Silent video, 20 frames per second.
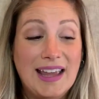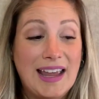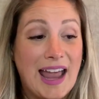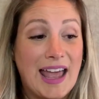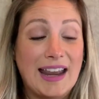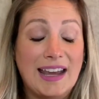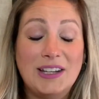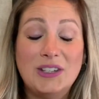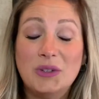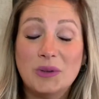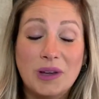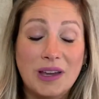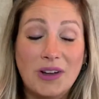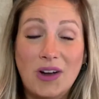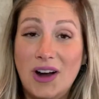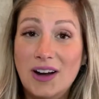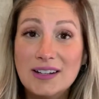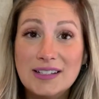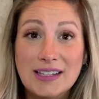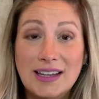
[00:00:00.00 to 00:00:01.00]
and I do get
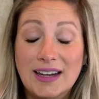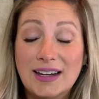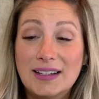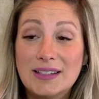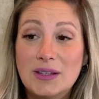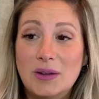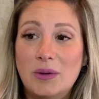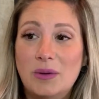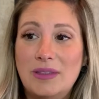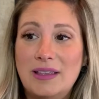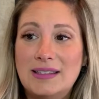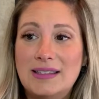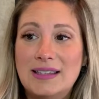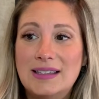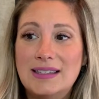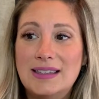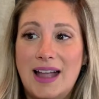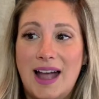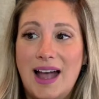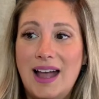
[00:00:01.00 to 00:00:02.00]
car sick, so this
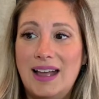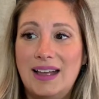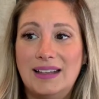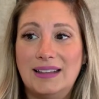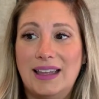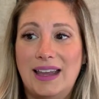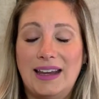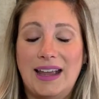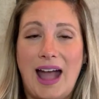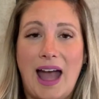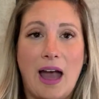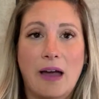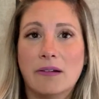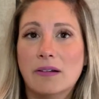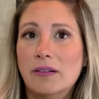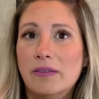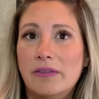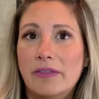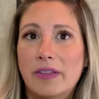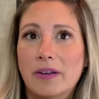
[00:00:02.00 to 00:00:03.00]
is not like out
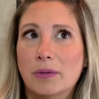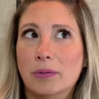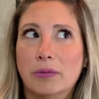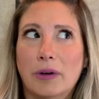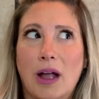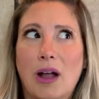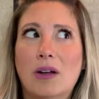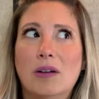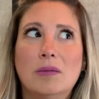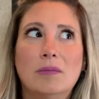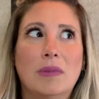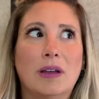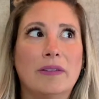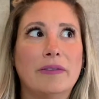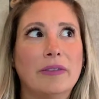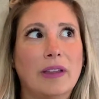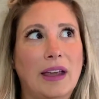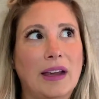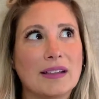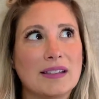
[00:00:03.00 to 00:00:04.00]
of the realm
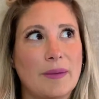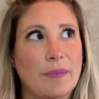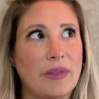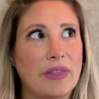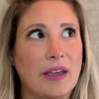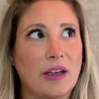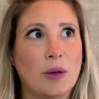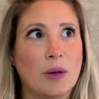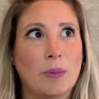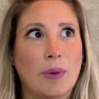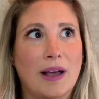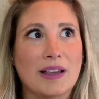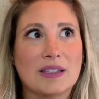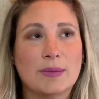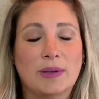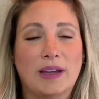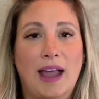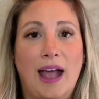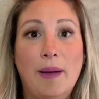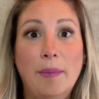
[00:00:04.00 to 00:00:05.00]
of like something that could
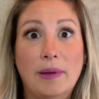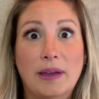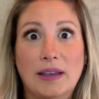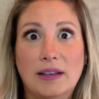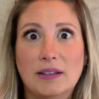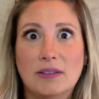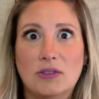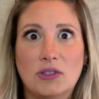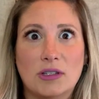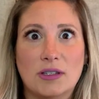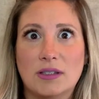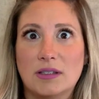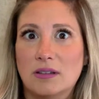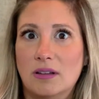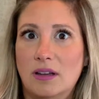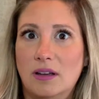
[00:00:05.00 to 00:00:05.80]
possibly happen just